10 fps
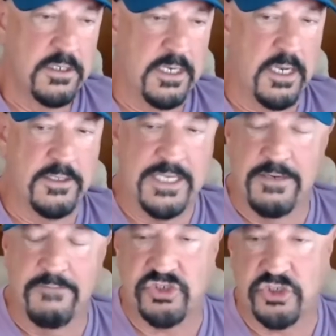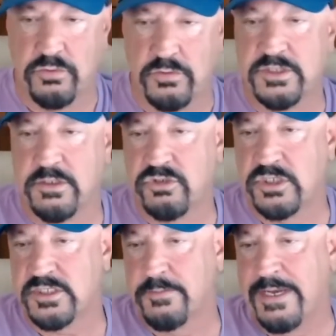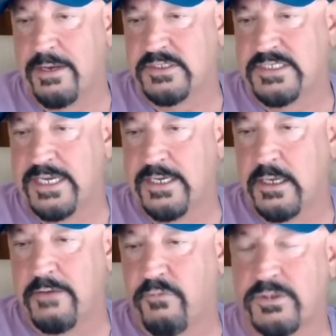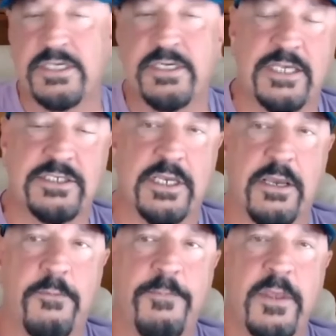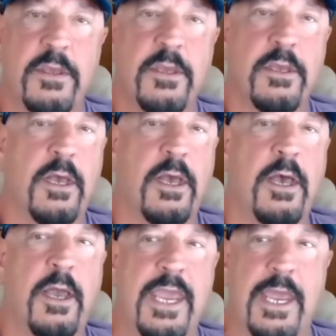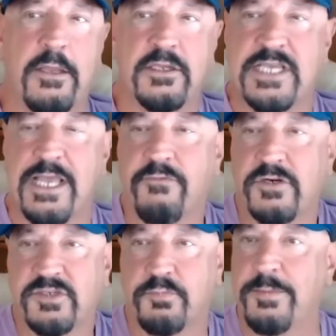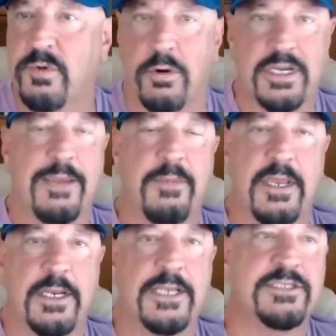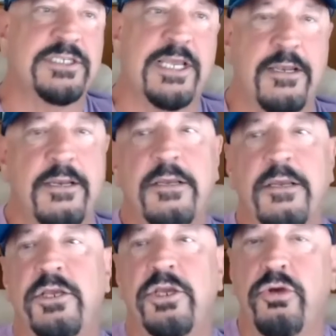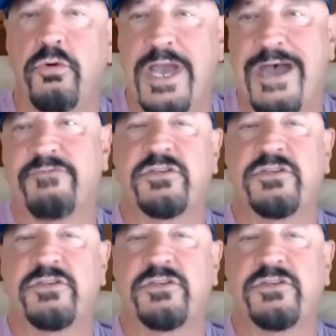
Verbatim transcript: at the end of June, so just about 14 days ago. And the California Supreme Court came in and said, you have